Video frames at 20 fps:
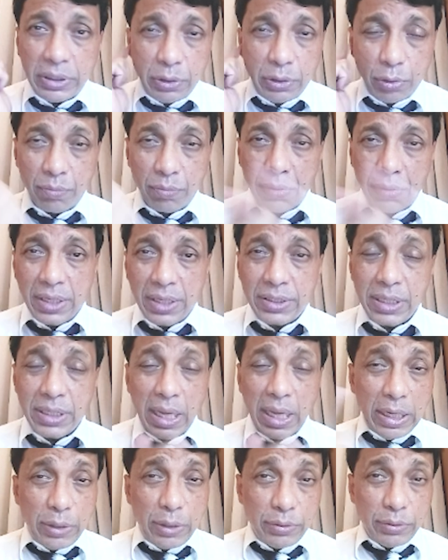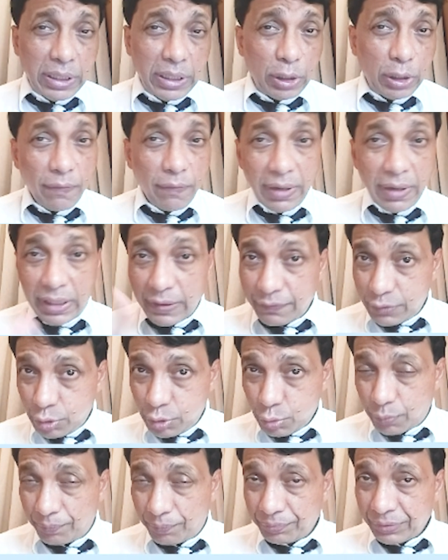neuromas, you think of
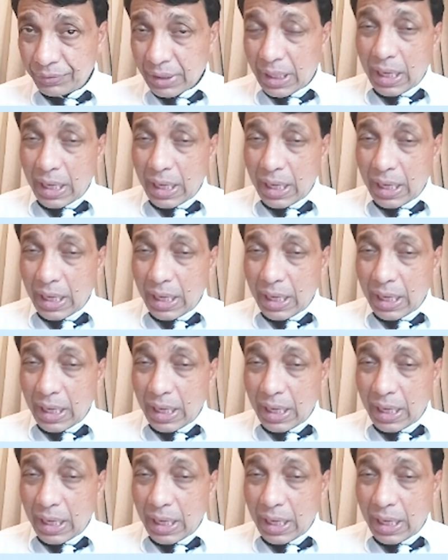NF2.